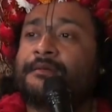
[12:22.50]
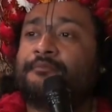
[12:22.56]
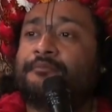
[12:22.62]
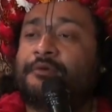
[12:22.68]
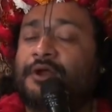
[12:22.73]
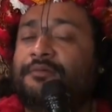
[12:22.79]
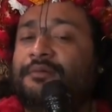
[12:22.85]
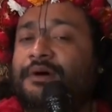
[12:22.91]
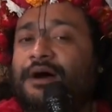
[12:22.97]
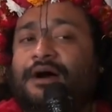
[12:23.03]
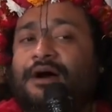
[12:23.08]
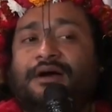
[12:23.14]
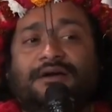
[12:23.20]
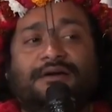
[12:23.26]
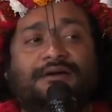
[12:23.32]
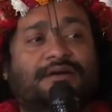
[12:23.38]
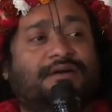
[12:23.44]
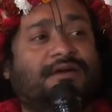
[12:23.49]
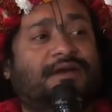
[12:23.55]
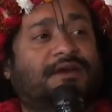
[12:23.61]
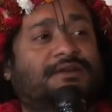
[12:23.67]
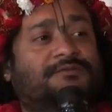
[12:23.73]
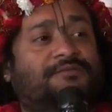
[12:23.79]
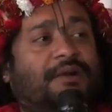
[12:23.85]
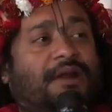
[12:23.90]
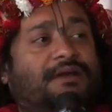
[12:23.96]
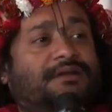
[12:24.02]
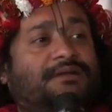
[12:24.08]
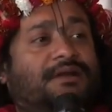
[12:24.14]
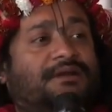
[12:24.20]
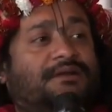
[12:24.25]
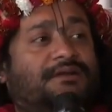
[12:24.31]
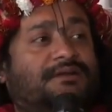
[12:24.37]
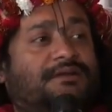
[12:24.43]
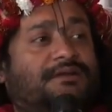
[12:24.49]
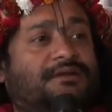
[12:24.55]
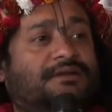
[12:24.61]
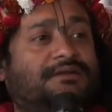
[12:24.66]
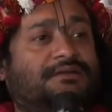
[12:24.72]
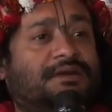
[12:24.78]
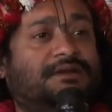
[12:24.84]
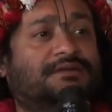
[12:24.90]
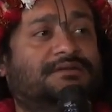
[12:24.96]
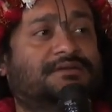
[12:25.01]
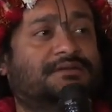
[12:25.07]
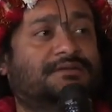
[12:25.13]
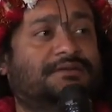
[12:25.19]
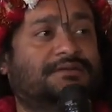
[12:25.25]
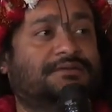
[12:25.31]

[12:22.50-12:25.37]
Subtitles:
Brahma, he explained that, yes,